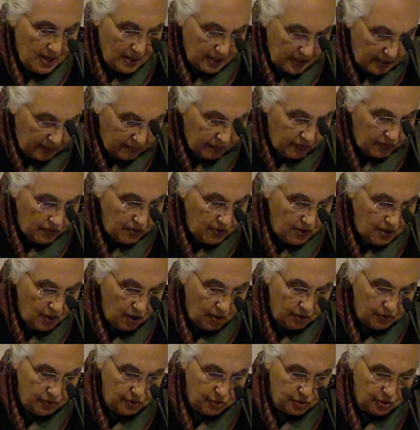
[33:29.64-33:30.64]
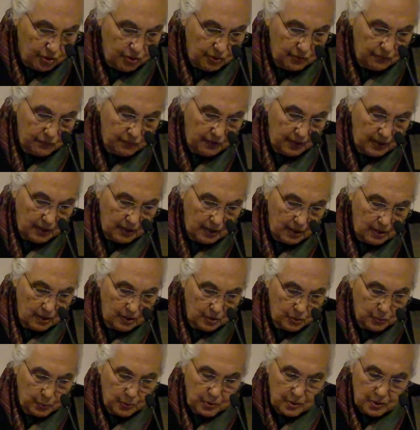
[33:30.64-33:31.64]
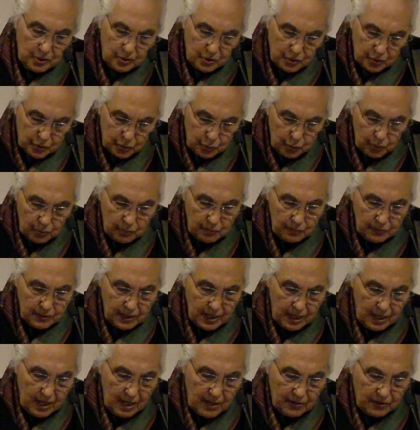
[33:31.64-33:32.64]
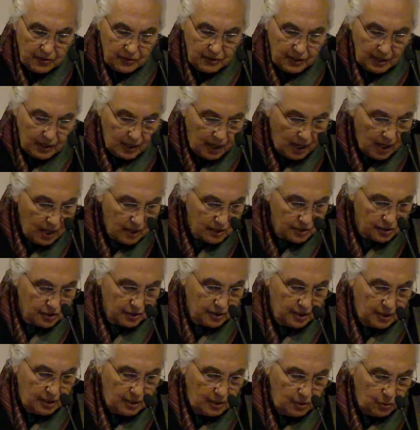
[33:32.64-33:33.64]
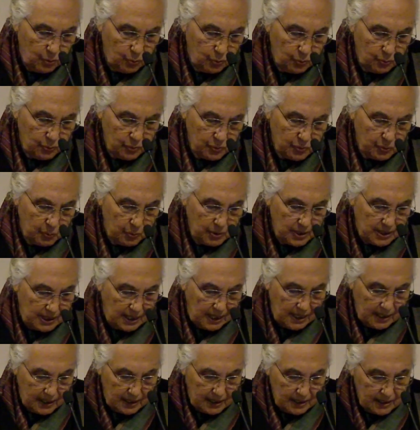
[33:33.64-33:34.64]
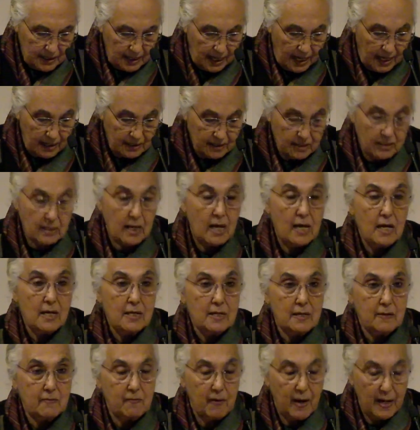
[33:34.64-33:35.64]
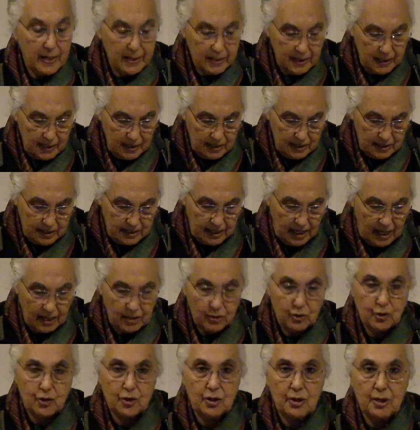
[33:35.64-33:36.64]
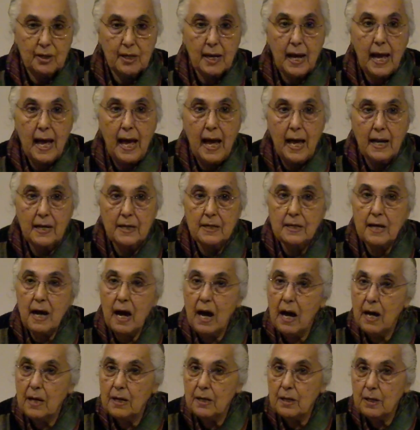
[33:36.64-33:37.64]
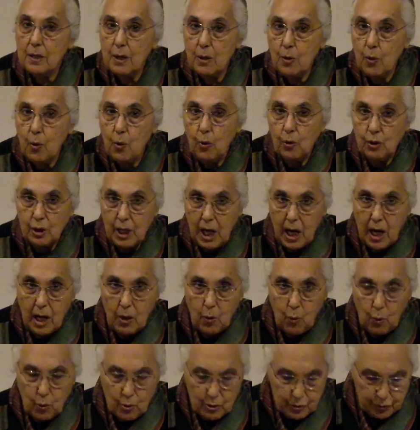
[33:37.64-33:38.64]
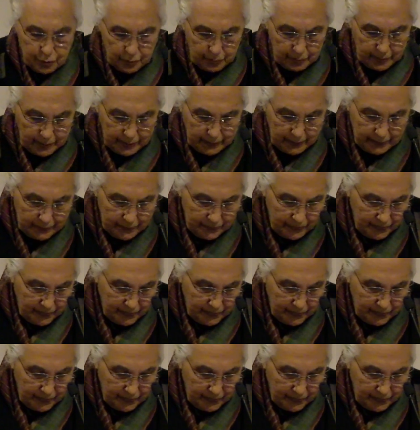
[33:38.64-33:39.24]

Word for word: Given the origin of Varna, it was assumed that the caste Hindus would take it as divinely sanctioned and unalterable.